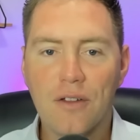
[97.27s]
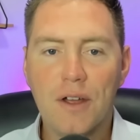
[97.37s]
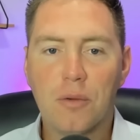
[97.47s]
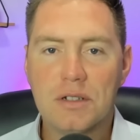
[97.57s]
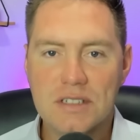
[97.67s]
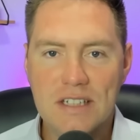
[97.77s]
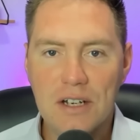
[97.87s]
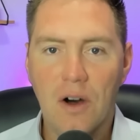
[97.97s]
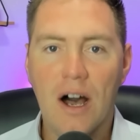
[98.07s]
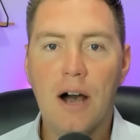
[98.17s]
that we're
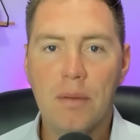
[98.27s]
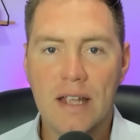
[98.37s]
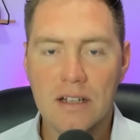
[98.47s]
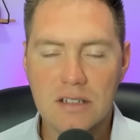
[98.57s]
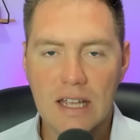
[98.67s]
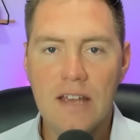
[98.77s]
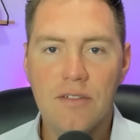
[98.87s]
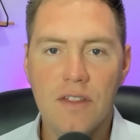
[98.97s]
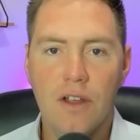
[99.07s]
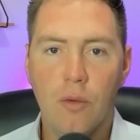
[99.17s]
still up against,
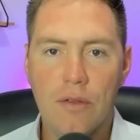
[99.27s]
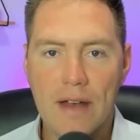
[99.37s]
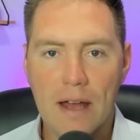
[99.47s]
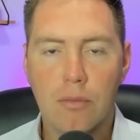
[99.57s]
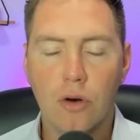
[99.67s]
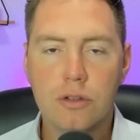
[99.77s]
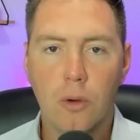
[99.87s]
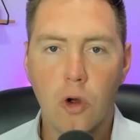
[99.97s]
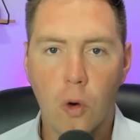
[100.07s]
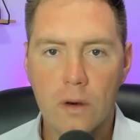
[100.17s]
even though we've had
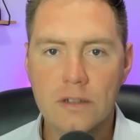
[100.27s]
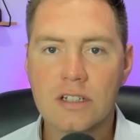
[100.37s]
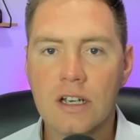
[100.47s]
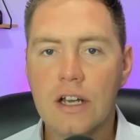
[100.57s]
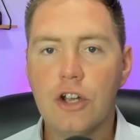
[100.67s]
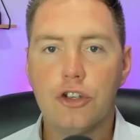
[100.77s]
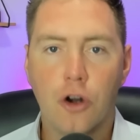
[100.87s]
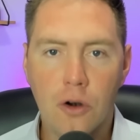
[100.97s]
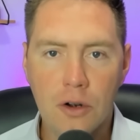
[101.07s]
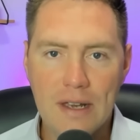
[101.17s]
multiple courts
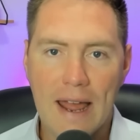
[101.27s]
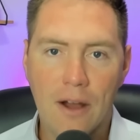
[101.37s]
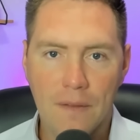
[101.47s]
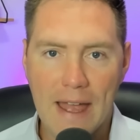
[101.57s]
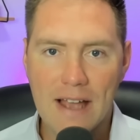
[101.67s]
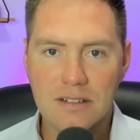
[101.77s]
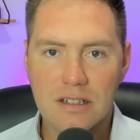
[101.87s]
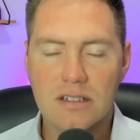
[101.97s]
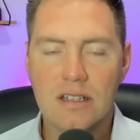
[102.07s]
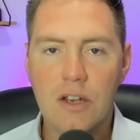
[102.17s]
turn down the
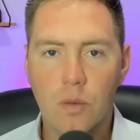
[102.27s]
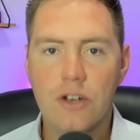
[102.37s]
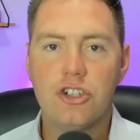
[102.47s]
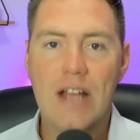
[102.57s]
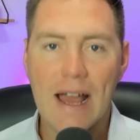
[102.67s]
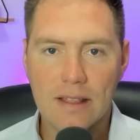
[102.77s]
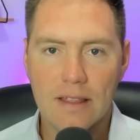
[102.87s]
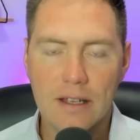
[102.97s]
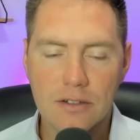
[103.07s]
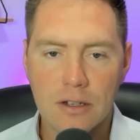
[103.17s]
SEC, reject
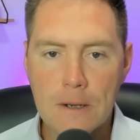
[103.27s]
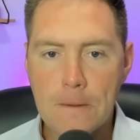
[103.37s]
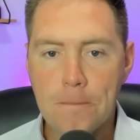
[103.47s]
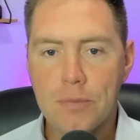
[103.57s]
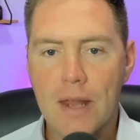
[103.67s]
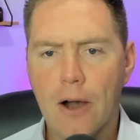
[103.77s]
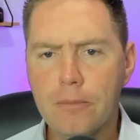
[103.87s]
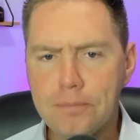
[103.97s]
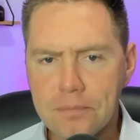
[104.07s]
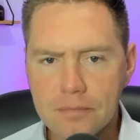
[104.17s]
this.
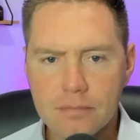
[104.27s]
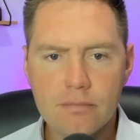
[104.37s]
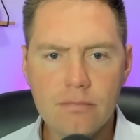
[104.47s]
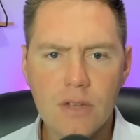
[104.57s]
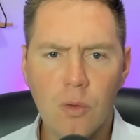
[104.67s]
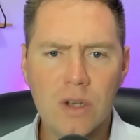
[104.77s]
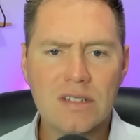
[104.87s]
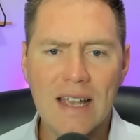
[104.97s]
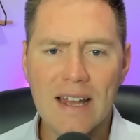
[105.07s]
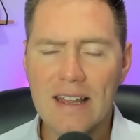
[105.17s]
Now,
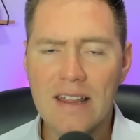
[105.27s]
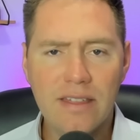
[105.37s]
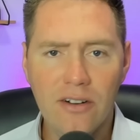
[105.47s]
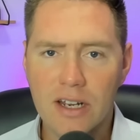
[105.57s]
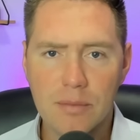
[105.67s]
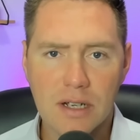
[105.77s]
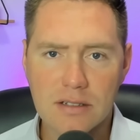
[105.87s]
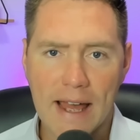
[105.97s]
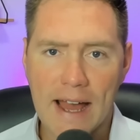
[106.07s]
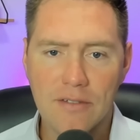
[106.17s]
once again, Ethereum
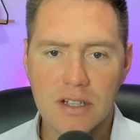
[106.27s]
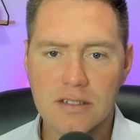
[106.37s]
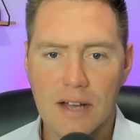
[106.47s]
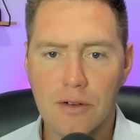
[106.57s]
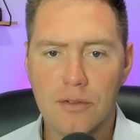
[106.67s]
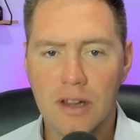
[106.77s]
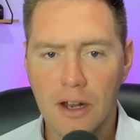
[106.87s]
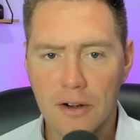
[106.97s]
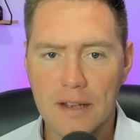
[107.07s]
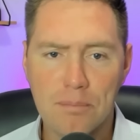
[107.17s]
doesn't have this level of
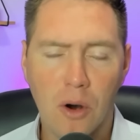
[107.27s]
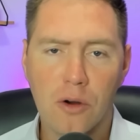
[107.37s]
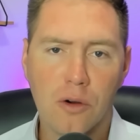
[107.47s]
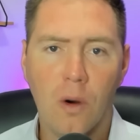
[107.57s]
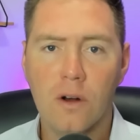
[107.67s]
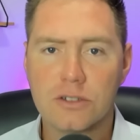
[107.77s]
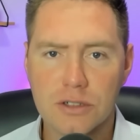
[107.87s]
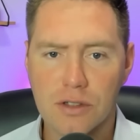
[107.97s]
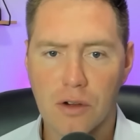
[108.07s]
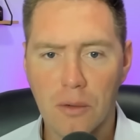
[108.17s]
clarity. Paul Grewal is
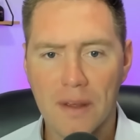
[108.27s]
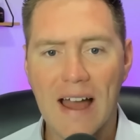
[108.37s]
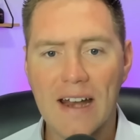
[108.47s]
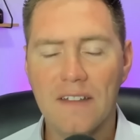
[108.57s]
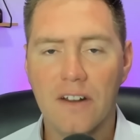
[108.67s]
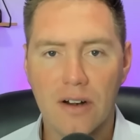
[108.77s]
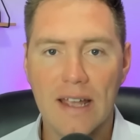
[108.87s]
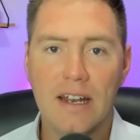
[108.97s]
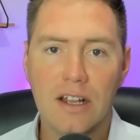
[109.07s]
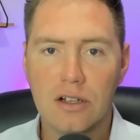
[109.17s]
just throwing that in there
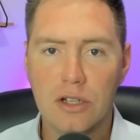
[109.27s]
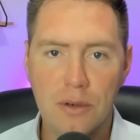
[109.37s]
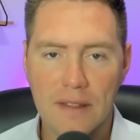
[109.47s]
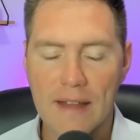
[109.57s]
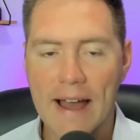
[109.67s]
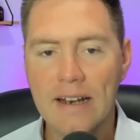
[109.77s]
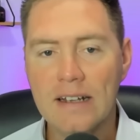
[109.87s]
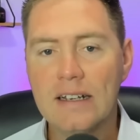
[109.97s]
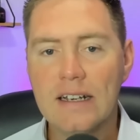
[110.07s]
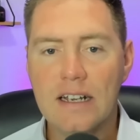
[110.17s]
and including that.
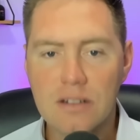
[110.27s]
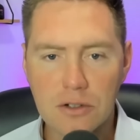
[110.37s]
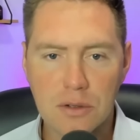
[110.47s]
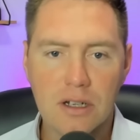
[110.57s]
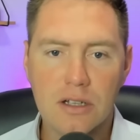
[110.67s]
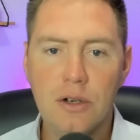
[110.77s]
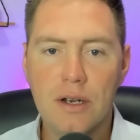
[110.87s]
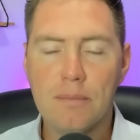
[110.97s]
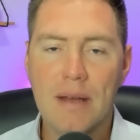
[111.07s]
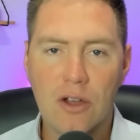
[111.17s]
He's also
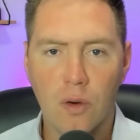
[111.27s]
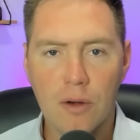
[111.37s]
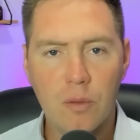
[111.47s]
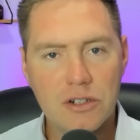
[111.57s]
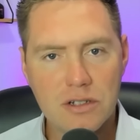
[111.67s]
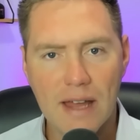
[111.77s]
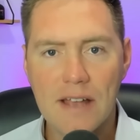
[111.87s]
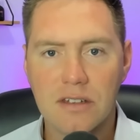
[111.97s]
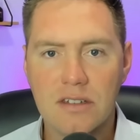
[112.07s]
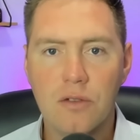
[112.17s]
including Bitcoin, which the
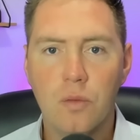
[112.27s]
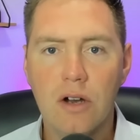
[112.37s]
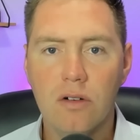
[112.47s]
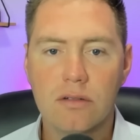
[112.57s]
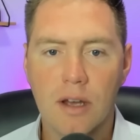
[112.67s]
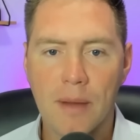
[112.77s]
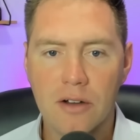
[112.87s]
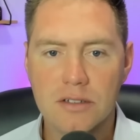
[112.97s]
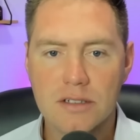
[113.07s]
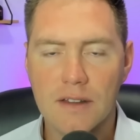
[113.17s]
SEC will come
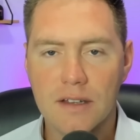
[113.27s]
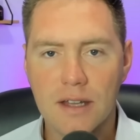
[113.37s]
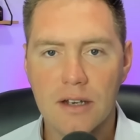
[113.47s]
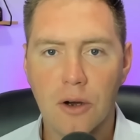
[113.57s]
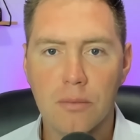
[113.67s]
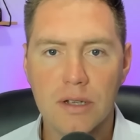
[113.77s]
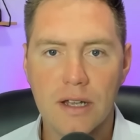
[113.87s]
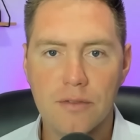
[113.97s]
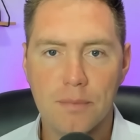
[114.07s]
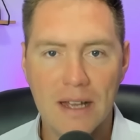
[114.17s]
out and say that they don't
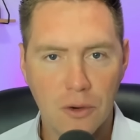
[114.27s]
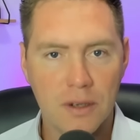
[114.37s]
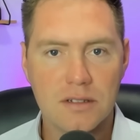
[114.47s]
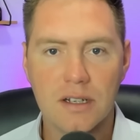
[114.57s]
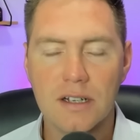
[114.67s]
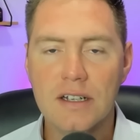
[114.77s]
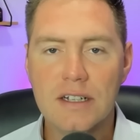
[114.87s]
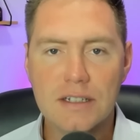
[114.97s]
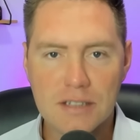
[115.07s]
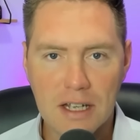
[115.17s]
believe Bitcoin's a
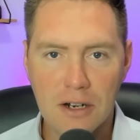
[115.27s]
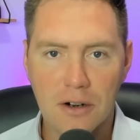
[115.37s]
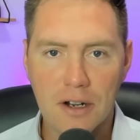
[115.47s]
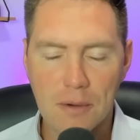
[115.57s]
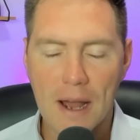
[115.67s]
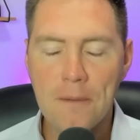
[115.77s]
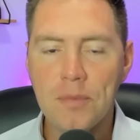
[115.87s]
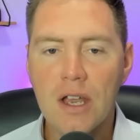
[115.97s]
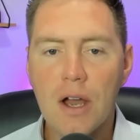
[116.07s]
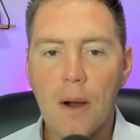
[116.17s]
security, right?
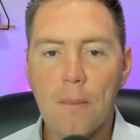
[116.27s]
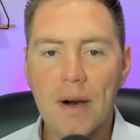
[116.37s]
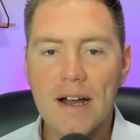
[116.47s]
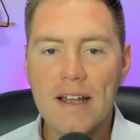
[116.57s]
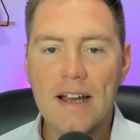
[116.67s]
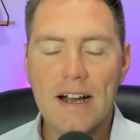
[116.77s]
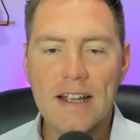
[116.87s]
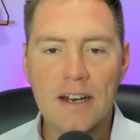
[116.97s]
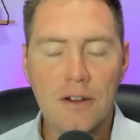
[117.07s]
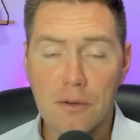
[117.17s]
But
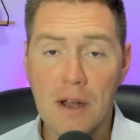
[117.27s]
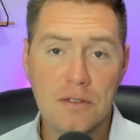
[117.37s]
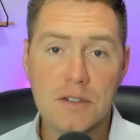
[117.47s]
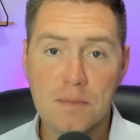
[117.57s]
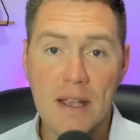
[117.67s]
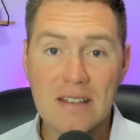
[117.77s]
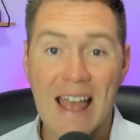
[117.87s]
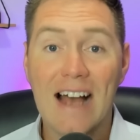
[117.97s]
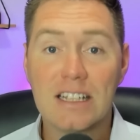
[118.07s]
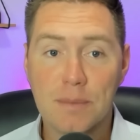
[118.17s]
you know, the rest of the space
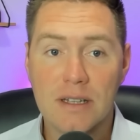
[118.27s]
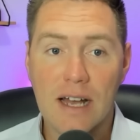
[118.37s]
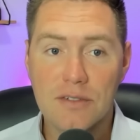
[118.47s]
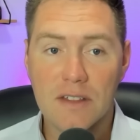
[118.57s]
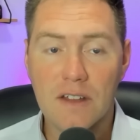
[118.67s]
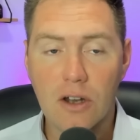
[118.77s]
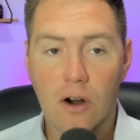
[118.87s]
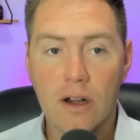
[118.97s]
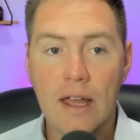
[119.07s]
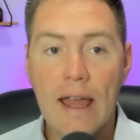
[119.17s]
has been left in the
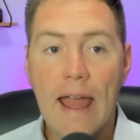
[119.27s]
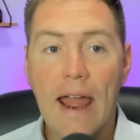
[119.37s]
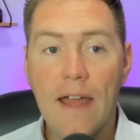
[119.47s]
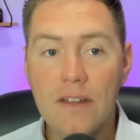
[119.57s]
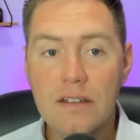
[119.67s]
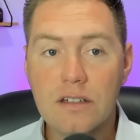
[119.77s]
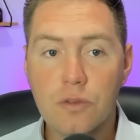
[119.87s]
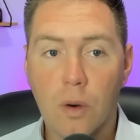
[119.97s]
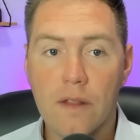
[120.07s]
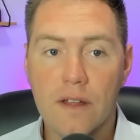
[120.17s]
dark, and this is
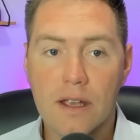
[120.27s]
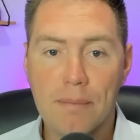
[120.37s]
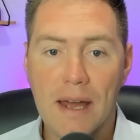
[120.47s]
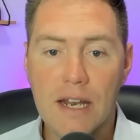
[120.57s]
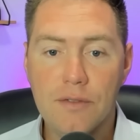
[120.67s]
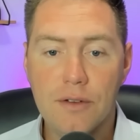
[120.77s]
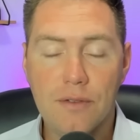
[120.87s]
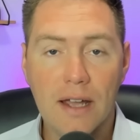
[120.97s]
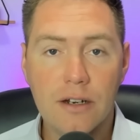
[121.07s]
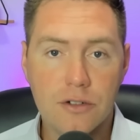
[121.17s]
one of the competitive
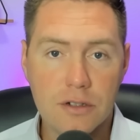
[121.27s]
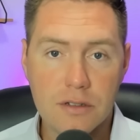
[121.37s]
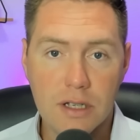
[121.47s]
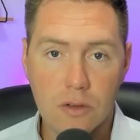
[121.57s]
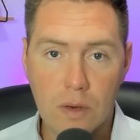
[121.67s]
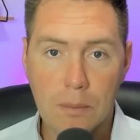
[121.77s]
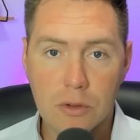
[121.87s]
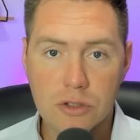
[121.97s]
advantages that Ripple's